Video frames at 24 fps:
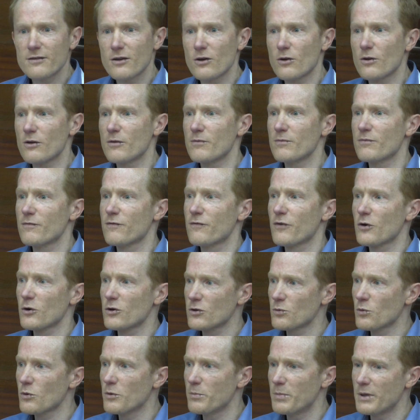So the
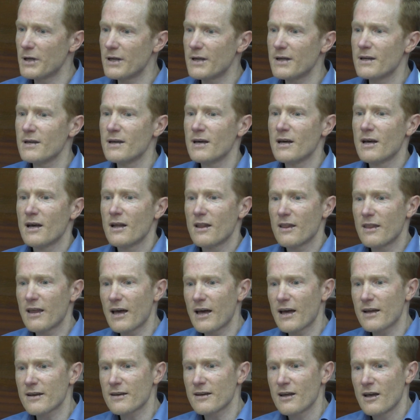first would be
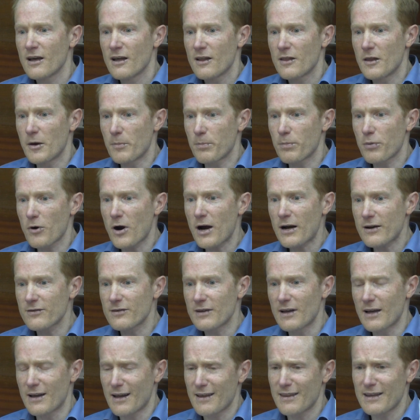that the
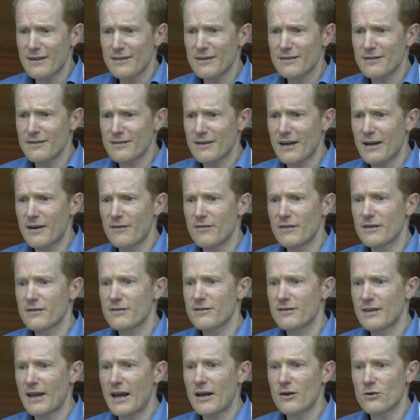proxy, and I think this is kind of the
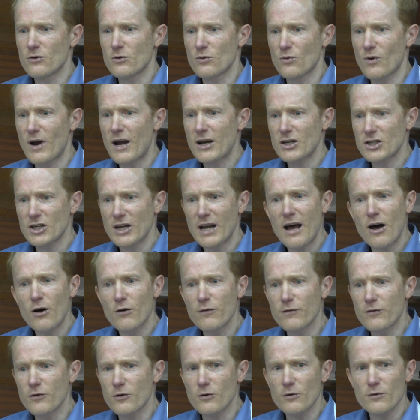standard
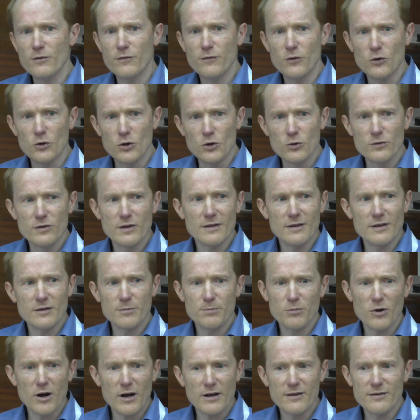rationale for using these
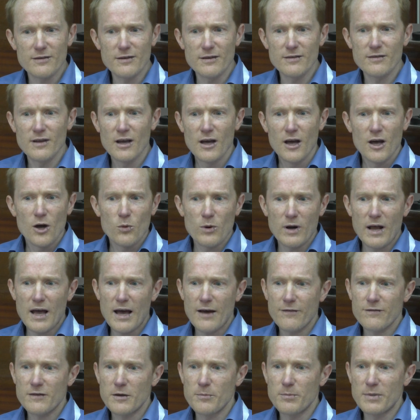proxies, would
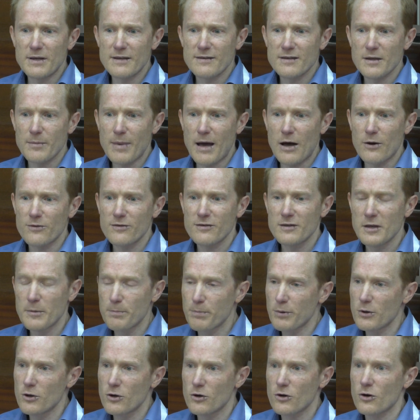have to be somehow
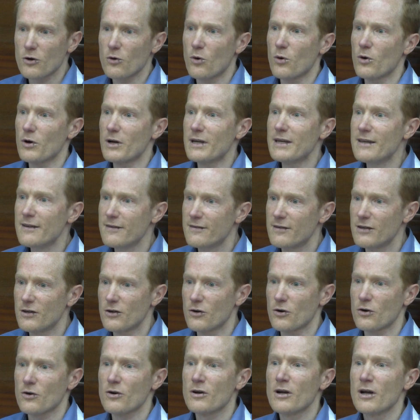simpler or
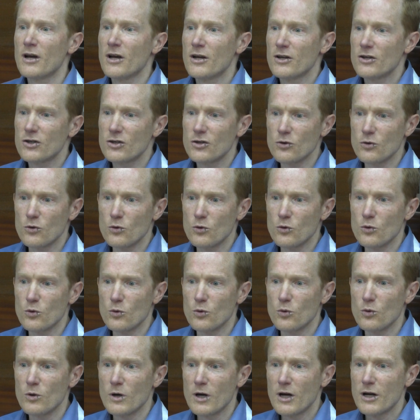easier
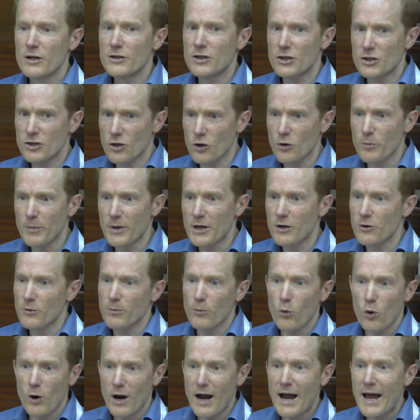to determine or
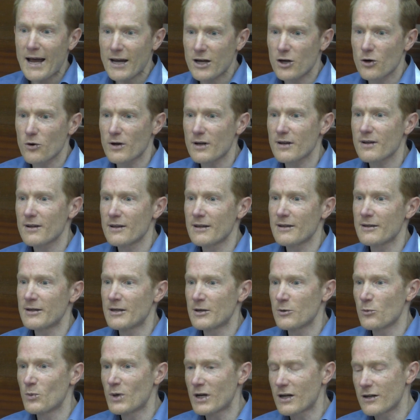more accurate,
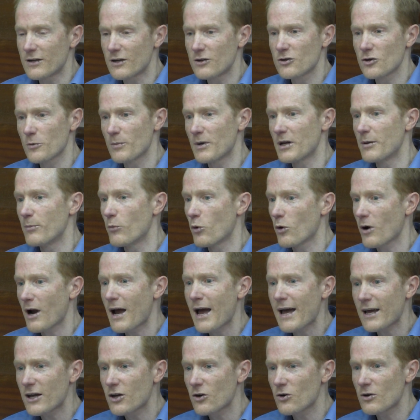we can determine it more
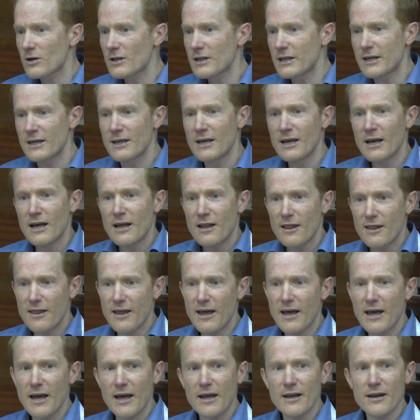accurately
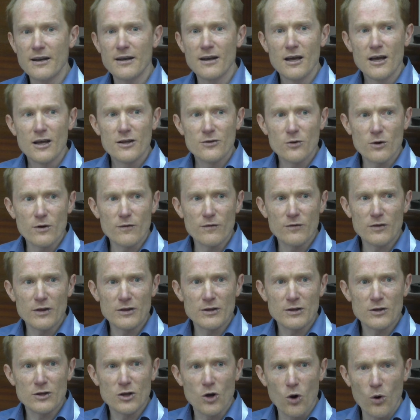than sort of
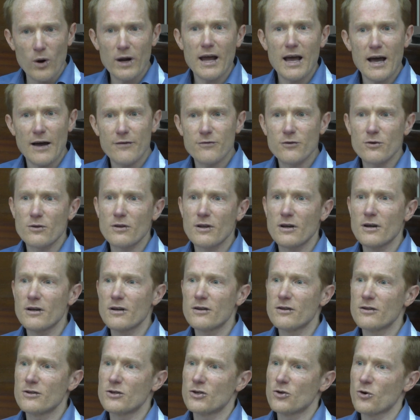going after
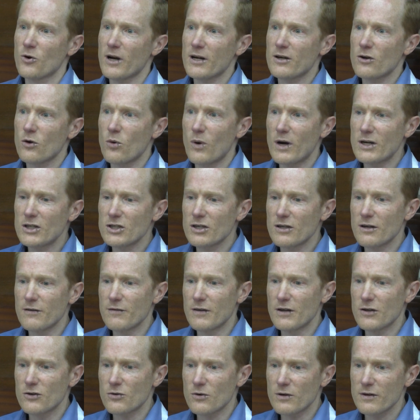the direct question of
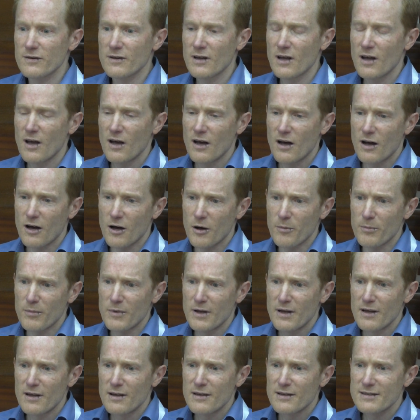interest.
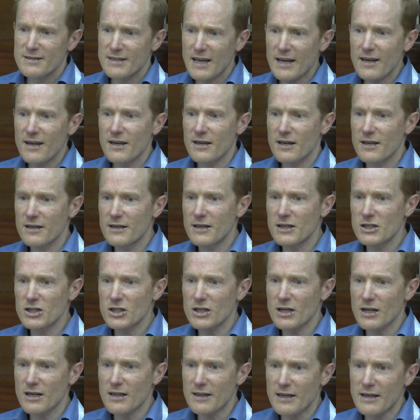Second
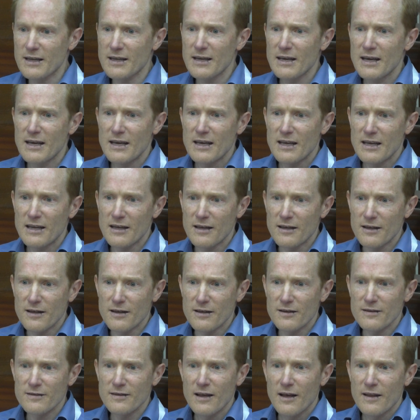condition, I think,
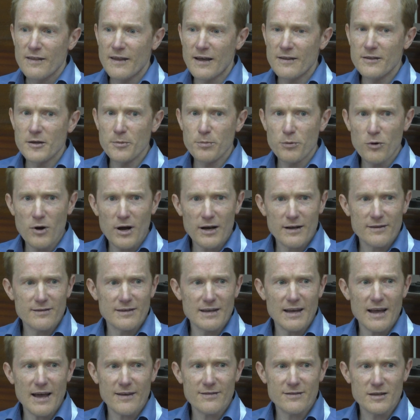is that the
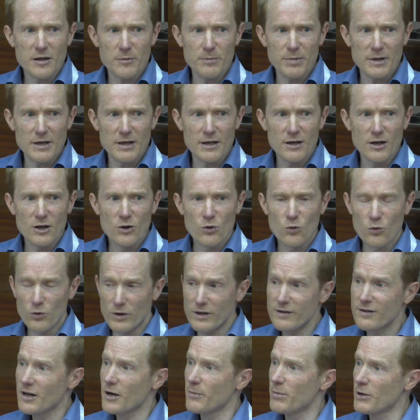proxy has to be
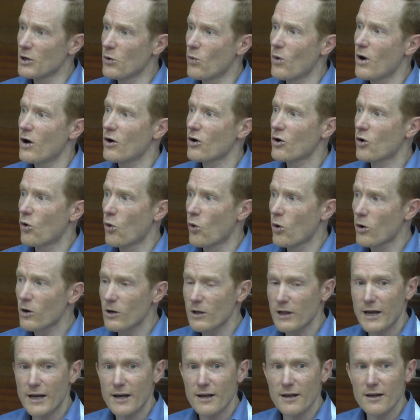reasonably well
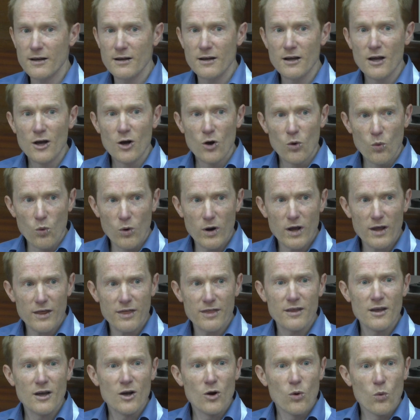correlated with
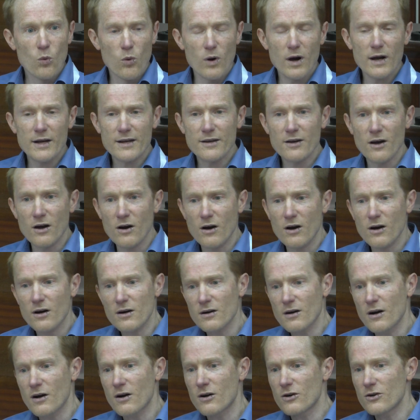what
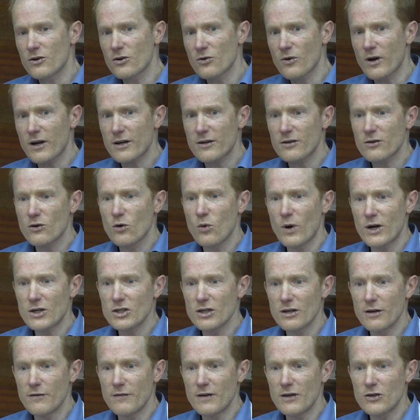our direct
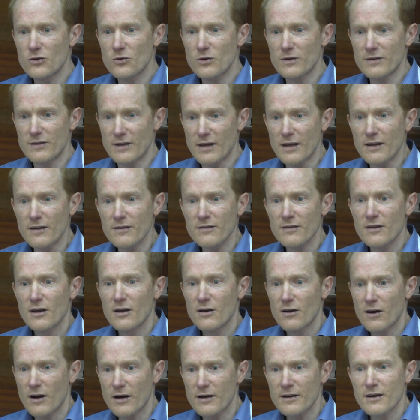question of interest is,
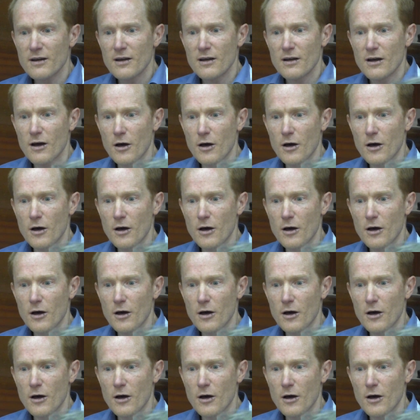right?